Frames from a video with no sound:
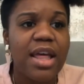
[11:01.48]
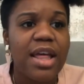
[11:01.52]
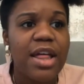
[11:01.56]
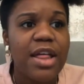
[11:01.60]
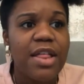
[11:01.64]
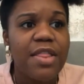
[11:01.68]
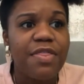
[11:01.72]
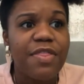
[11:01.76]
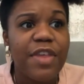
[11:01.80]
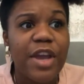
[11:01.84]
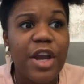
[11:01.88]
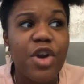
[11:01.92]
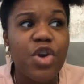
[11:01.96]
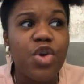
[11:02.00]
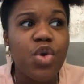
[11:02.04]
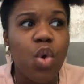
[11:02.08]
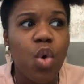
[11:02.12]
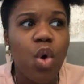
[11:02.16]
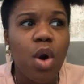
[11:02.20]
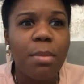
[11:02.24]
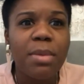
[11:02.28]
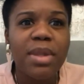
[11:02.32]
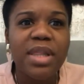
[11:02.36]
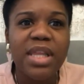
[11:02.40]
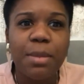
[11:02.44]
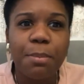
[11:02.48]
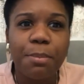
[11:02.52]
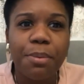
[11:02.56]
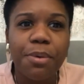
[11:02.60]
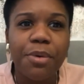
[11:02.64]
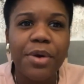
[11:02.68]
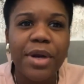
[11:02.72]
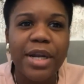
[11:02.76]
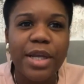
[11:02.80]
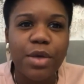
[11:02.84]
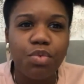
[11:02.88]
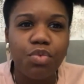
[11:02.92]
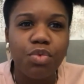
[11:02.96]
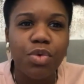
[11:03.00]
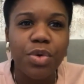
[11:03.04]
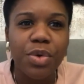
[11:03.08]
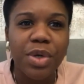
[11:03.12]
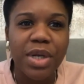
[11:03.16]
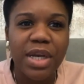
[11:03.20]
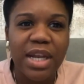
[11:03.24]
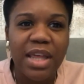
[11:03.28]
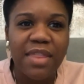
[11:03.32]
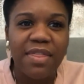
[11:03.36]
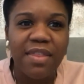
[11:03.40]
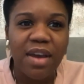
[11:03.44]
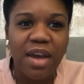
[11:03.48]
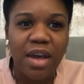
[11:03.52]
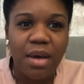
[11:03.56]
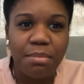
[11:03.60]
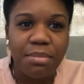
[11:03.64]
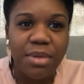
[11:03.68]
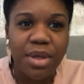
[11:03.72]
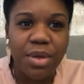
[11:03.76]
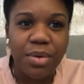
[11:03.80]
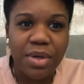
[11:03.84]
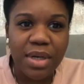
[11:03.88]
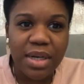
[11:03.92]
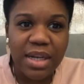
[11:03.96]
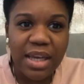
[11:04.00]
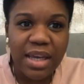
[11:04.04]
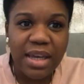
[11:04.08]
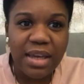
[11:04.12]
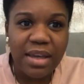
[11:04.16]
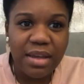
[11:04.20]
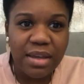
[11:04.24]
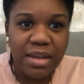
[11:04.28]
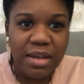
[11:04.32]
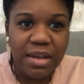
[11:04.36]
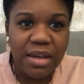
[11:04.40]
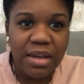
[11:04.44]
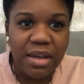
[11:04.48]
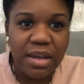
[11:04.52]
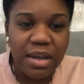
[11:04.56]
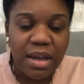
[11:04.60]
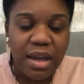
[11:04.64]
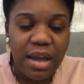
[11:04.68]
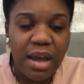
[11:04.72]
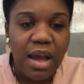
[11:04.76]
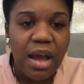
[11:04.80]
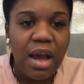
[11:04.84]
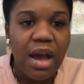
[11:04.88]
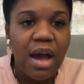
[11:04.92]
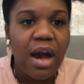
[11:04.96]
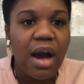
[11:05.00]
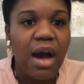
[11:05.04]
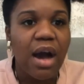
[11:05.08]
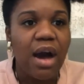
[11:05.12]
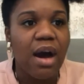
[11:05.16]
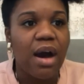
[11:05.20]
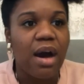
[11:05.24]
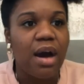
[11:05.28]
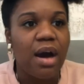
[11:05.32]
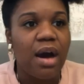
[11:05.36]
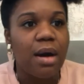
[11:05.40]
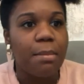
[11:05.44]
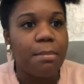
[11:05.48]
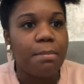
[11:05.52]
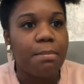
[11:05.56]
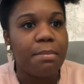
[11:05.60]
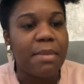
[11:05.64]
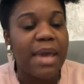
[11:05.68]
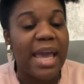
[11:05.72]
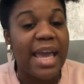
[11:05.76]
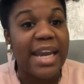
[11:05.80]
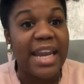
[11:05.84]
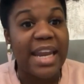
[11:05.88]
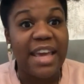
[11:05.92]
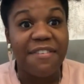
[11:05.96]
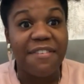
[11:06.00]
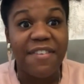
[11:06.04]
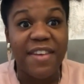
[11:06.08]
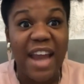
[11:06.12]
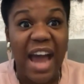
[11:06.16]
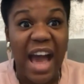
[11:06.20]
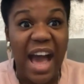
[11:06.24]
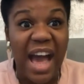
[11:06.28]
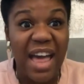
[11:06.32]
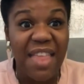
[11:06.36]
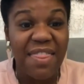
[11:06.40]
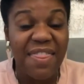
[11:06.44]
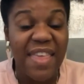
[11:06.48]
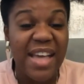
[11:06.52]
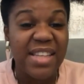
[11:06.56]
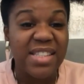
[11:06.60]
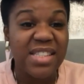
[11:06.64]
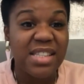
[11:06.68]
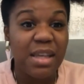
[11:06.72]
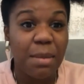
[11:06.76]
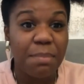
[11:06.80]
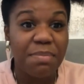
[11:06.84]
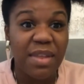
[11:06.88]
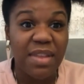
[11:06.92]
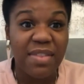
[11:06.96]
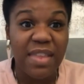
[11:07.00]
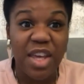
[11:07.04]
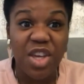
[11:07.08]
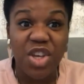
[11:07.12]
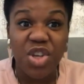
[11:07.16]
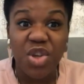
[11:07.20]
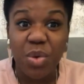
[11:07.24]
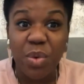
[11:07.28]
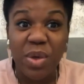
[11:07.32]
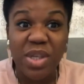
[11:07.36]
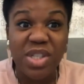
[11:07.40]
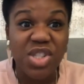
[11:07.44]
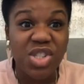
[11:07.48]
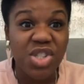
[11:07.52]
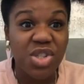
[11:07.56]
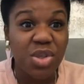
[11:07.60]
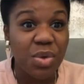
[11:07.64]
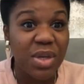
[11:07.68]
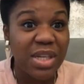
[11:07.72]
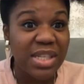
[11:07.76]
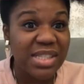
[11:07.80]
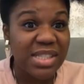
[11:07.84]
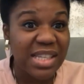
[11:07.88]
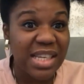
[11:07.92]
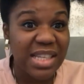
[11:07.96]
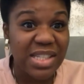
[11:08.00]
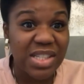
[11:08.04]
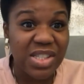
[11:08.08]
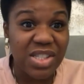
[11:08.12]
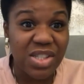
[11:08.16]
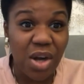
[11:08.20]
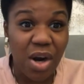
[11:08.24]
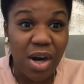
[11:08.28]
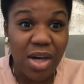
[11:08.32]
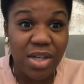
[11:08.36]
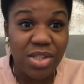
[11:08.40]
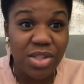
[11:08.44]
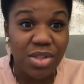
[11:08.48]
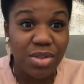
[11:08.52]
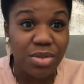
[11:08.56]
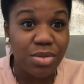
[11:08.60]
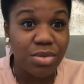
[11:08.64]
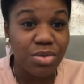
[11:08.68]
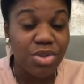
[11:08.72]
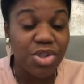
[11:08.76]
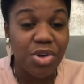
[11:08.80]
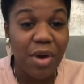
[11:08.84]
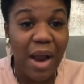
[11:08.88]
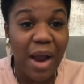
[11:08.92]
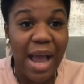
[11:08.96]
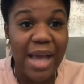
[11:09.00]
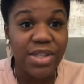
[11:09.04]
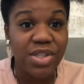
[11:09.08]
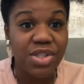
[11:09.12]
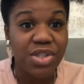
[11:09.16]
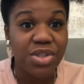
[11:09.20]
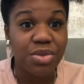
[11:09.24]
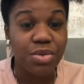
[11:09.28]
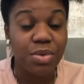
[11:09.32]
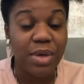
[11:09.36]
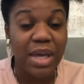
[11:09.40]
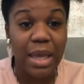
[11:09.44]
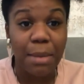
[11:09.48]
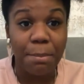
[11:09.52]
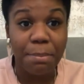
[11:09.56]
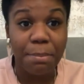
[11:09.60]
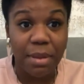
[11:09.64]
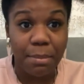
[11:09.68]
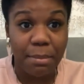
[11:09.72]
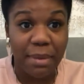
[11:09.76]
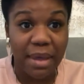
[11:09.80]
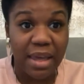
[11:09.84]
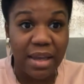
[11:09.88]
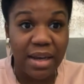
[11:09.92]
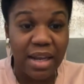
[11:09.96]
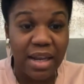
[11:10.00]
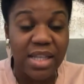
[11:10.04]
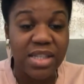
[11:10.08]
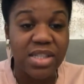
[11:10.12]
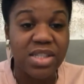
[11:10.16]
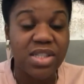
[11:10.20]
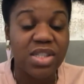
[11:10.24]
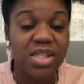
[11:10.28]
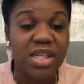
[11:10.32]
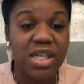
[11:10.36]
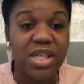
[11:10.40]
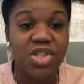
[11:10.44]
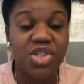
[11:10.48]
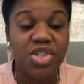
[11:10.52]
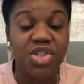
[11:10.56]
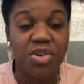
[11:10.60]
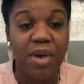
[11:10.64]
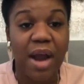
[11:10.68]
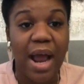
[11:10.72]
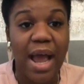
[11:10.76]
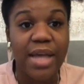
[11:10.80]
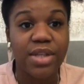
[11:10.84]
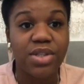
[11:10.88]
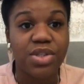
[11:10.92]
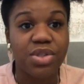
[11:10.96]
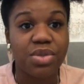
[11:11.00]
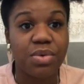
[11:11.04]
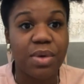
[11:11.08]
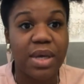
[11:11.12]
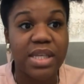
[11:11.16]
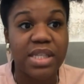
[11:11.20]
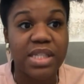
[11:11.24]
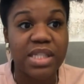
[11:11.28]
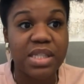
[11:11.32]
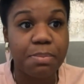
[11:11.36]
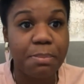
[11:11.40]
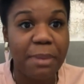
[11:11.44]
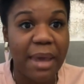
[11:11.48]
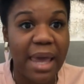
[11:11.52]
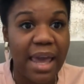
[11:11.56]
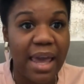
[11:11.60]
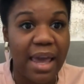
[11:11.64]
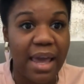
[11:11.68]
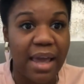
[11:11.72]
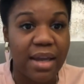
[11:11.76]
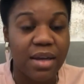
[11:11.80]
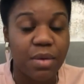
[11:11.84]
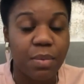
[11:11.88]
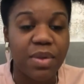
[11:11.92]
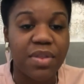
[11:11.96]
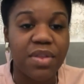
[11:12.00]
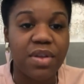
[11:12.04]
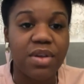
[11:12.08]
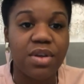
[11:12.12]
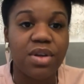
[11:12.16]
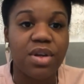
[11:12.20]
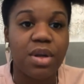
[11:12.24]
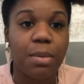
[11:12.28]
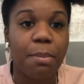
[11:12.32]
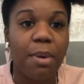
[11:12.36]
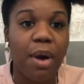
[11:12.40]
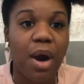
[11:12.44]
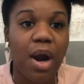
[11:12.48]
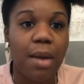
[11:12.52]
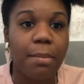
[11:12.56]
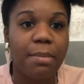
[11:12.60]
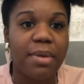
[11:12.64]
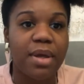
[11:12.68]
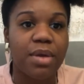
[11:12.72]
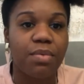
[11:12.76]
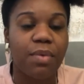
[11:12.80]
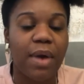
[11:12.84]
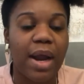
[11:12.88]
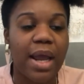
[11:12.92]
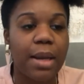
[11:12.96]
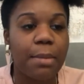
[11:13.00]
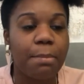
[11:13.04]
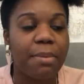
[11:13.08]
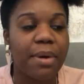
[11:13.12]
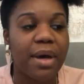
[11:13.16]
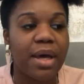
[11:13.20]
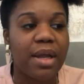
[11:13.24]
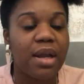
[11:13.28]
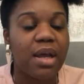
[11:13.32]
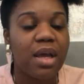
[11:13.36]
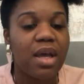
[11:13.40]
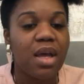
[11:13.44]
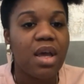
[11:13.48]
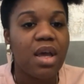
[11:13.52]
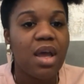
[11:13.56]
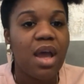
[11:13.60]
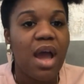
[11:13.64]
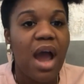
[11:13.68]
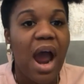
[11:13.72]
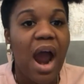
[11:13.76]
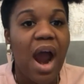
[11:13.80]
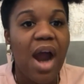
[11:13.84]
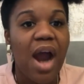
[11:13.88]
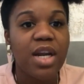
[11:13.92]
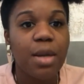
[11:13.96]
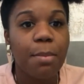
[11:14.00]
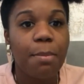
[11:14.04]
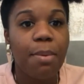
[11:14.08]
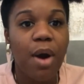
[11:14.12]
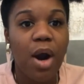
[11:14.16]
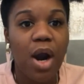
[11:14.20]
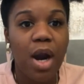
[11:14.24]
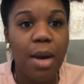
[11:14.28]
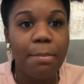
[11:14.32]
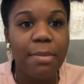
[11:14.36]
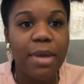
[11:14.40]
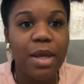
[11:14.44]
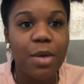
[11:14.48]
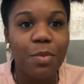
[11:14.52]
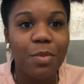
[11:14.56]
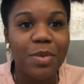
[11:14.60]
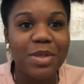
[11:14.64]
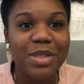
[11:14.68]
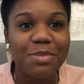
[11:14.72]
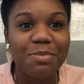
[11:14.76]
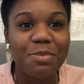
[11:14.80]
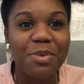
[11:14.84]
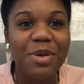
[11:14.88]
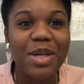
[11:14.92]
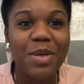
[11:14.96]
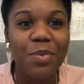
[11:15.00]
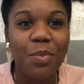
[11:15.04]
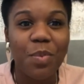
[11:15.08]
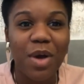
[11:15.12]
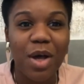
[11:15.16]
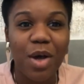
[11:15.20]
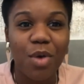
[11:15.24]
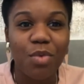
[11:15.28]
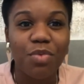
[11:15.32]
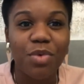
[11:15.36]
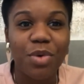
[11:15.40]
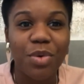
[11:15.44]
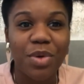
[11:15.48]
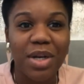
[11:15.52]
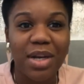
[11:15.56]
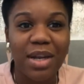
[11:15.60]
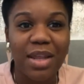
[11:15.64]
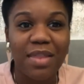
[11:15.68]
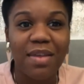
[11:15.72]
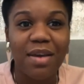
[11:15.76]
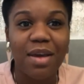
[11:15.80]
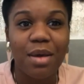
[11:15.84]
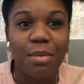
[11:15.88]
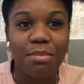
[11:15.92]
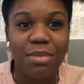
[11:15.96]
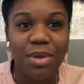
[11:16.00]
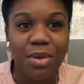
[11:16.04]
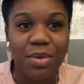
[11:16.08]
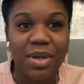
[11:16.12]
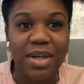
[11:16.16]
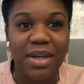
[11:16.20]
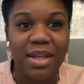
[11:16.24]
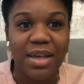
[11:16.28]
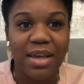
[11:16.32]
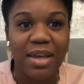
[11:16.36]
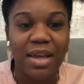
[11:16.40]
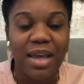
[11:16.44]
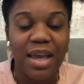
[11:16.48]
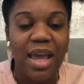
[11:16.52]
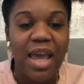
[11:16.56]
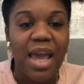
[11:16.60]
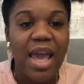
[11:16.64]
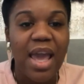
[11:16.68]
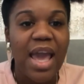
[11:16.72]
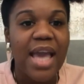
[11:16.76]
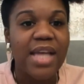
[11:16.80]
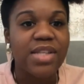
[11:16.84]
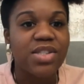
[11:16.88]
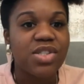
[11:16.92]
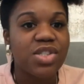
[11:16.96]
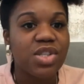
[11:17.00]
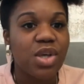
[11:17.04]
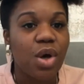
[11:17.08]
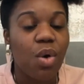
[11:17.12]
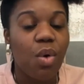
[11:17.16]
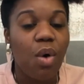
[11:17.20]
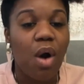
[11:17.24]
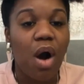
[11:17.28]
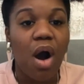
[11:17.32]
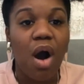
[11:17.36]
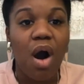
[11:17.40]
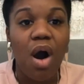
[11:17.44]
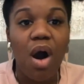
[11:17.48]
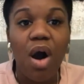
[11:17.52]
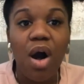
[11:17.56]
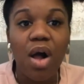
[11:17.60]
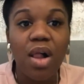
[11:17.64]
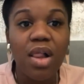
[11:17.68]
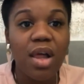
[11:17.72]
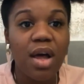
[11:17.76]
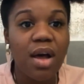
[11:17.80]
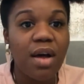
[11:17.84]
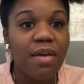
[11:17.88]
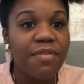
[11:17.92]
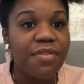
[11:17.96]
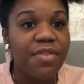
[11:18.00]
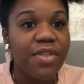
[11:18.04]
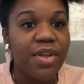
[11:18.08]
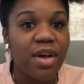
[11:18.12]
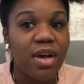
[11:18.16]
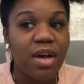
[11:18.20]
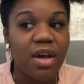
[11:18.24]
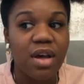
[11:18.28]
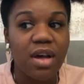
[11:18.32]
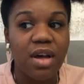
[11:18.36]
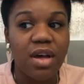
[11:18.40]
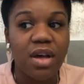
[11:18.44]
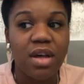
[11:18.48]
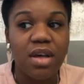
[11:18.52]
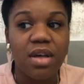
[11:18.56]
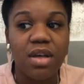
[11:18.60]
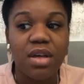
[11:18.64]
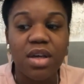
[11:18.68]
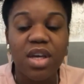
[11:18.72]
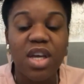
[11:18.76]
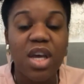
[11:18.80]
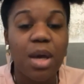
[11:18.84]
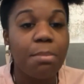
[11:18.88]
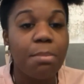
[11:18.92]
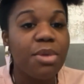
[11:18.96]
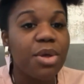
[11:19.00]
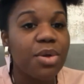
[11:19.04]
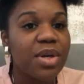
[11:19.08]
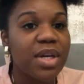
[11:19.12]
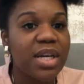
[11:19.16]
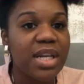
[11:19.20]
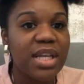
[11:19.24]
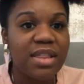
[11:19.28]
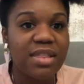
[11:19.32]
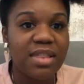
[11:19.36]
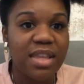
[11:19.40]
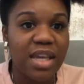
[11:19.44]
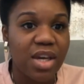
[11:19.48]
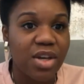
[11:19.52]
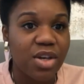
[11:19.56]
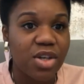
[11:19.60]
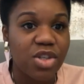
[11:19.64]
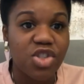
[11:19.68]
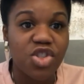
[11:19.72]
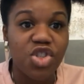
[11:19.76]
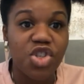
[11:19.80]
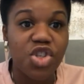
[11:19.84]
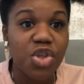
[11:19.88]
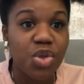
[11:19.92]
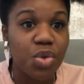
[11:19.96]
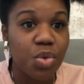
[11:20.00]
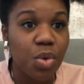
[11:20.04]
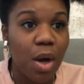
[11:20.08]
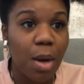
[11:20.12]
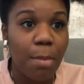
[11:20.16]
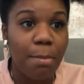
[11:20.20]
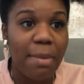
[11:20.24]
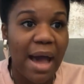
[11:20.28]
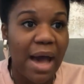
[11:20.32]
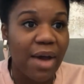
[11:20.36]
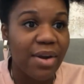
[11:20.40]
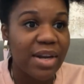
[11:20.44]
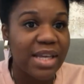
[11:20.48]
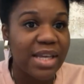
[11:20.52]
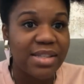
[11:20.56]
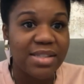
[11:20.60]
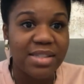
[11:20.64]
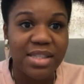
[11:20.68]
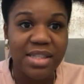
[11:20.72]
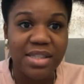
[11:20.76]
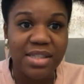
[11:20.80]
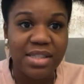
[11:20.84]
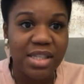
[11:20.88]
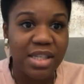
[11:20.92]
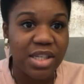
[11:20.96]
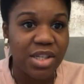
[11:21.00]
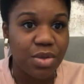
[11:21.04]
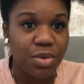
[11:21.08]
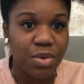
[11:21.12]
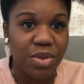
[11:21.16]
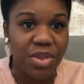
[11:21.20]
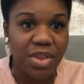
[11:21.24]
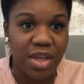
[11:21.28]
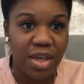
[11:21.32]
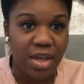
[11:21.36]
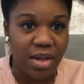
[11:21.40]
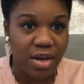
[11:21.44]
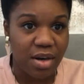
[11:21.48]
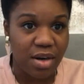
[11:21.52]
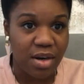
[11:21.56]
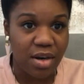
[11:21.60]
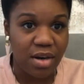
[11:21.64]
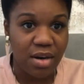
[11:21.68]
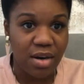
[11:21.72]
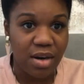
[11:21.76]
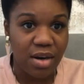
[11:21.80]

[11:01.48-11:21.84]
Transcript: They're normally pretty rooted in the community um, and if not that's something that you as students can start to try to implement and and try to expand within your department right but our department was pretty well rooted in the community and so all of the community theaters knew about nccu theater